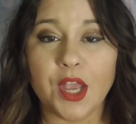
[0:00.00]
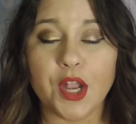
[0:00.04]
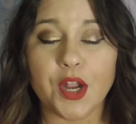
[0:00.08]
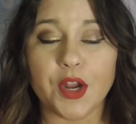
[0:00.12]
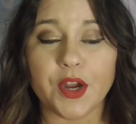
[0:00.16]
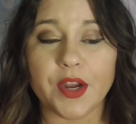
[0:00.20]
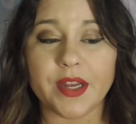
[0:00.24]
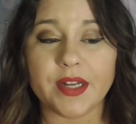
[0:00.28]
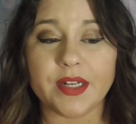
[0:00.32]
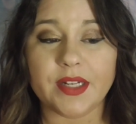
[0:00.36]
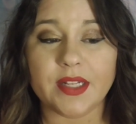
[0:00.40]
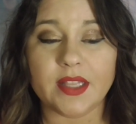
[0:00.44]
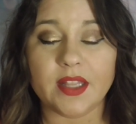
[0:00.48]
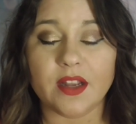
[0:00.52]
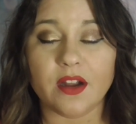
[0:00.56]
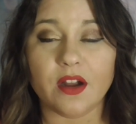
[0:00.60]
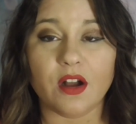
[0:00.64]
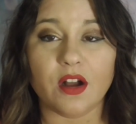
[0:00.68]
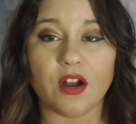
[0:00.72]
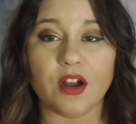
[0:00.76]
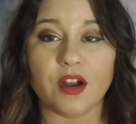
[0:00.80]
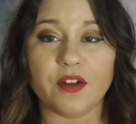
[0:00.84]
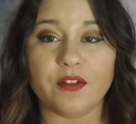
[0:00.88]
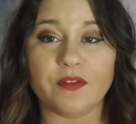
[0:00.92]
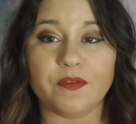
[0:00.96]
Granted, there
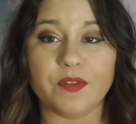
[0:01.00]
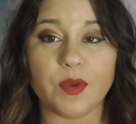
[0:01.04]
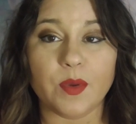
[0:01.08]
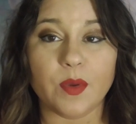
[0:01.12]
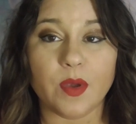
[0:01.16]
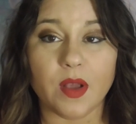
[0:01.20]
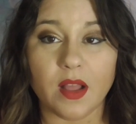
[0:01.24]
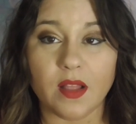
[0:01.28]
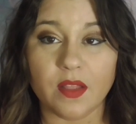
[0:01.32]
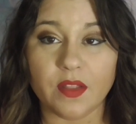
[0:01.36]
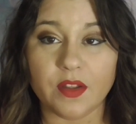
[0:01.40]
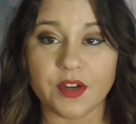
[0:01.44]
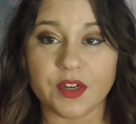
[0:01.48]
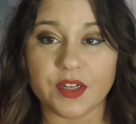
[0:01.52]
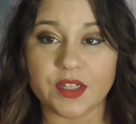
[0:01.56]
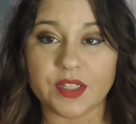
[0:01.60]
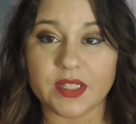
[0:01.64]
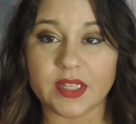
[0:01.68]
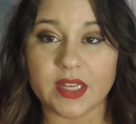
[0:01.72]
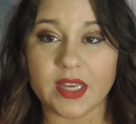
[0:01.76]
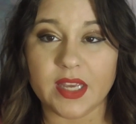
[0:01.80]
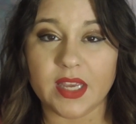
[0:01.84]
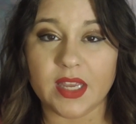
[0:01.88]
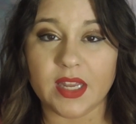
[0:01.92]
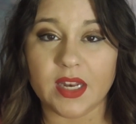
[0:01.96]
are a few colors
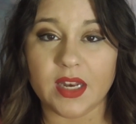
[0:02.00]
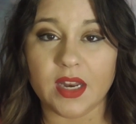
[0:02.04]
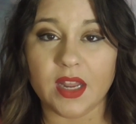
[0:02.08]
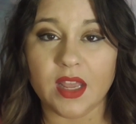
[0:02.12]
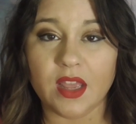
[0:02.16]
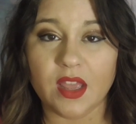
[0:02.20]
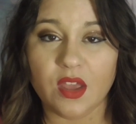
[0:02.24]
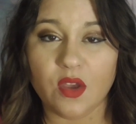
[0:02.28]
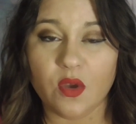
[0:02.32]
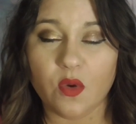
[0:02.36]
in